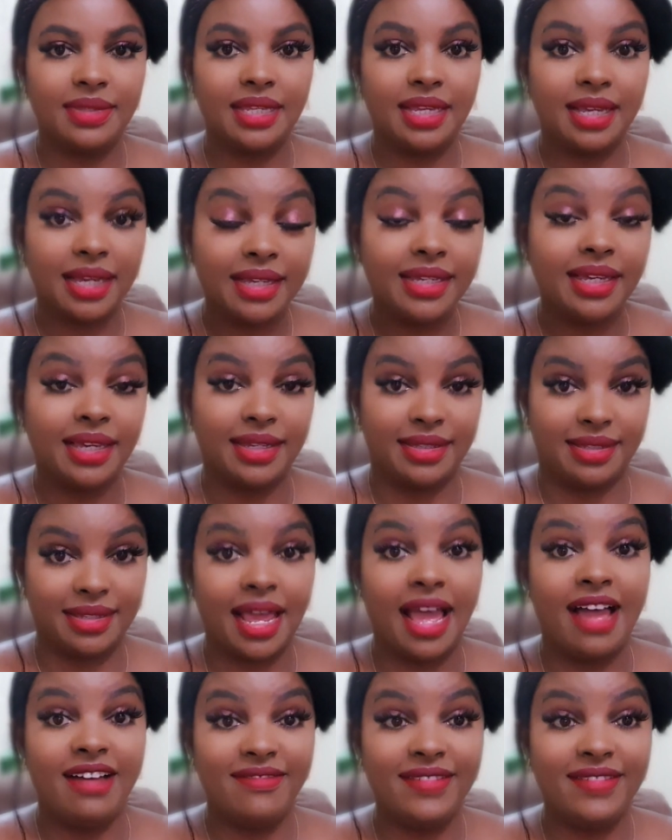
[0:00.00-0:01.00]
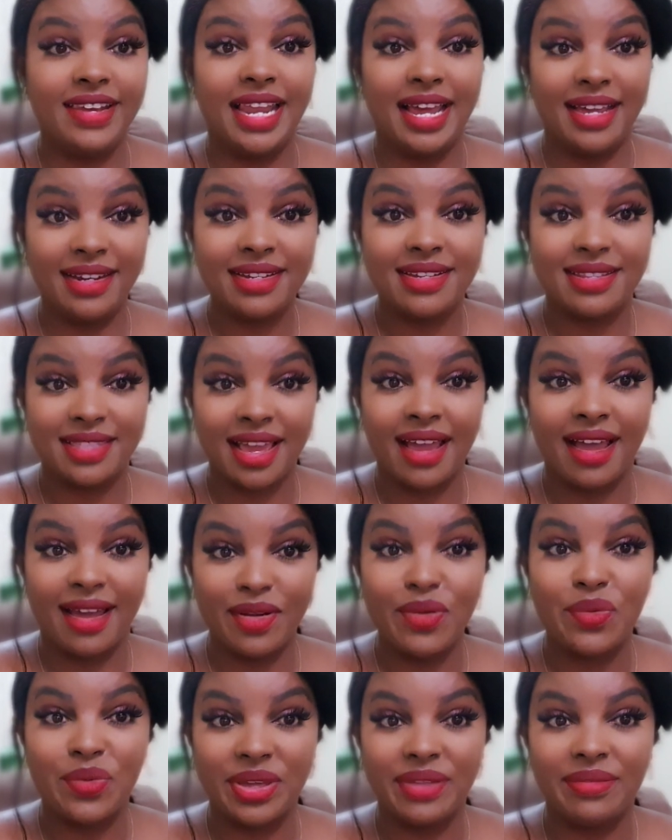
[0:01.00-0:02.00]
Yes, I have learned the
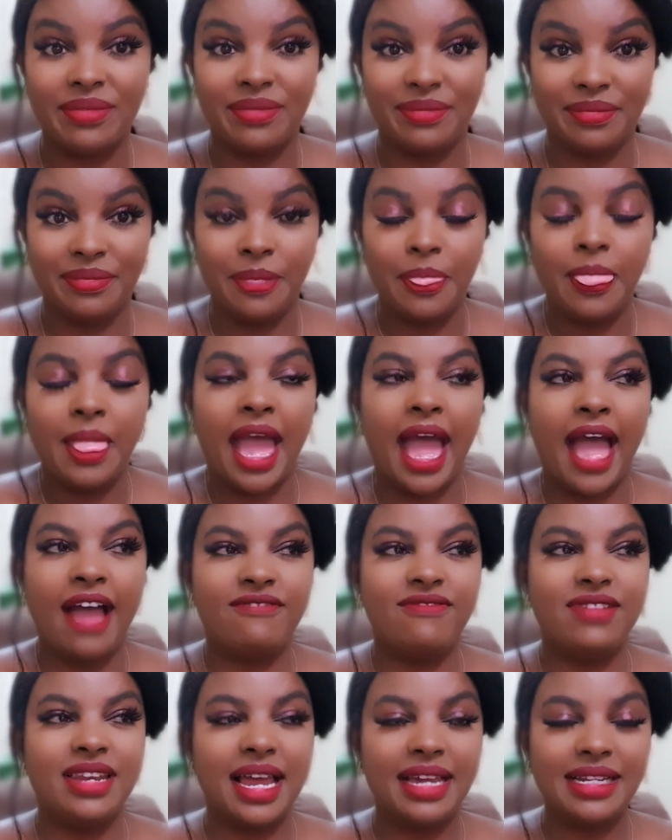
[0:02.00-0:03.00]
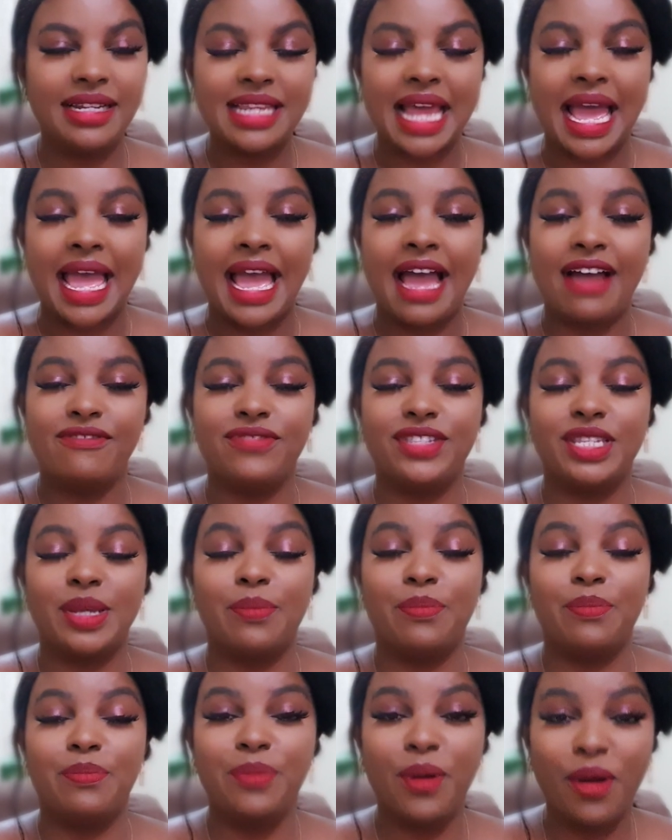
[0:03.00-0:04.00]
hard way. I have learned I have
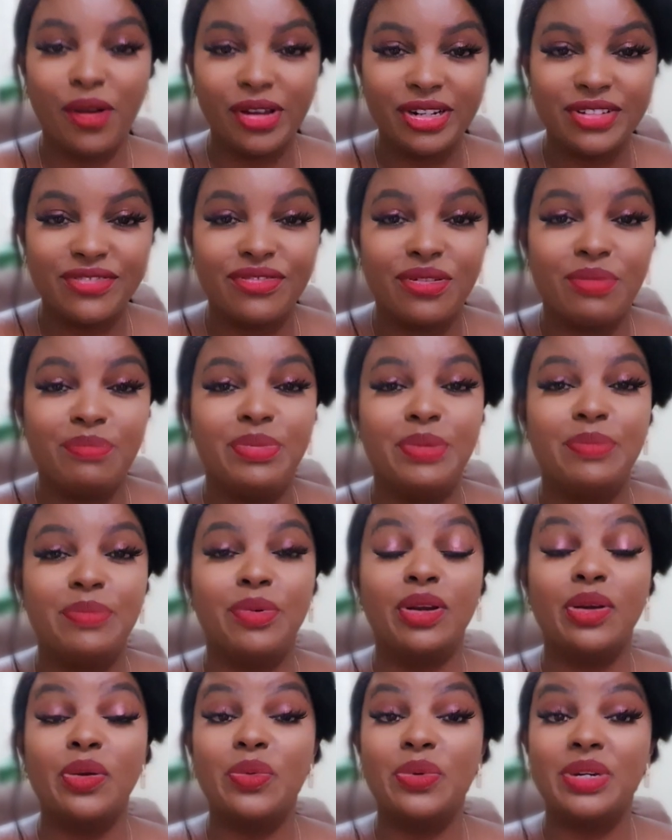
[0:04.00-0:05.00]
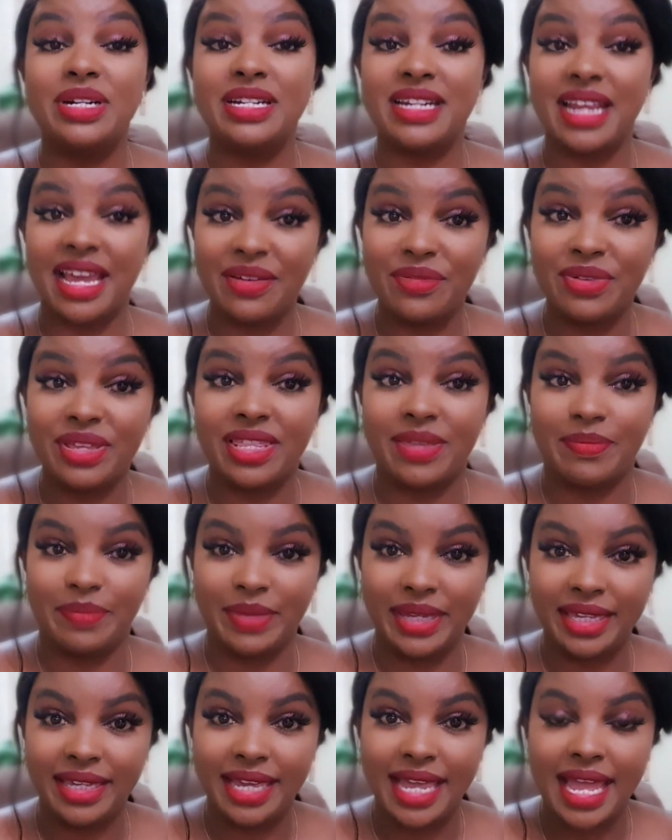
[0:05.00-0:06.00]
support from people who would die with
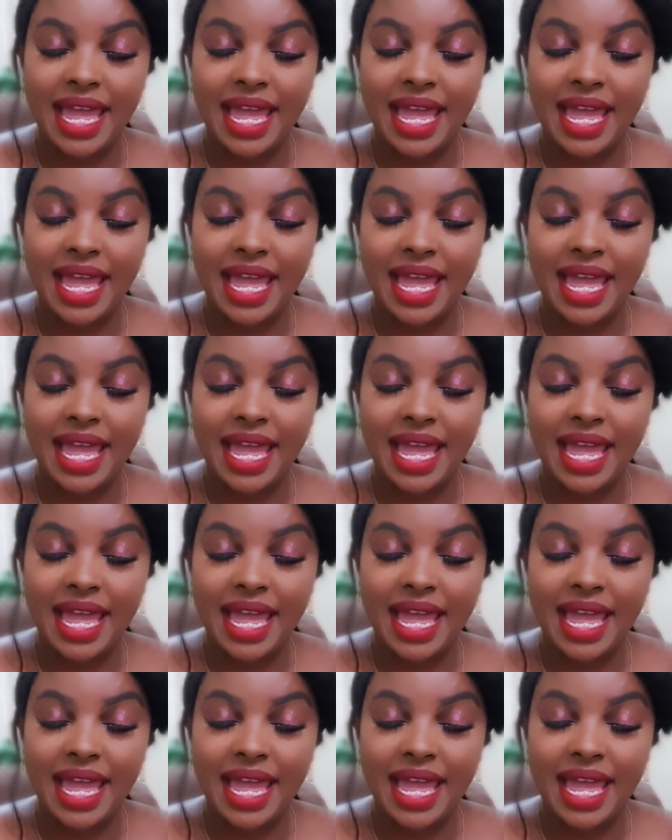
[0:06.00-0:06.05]
me.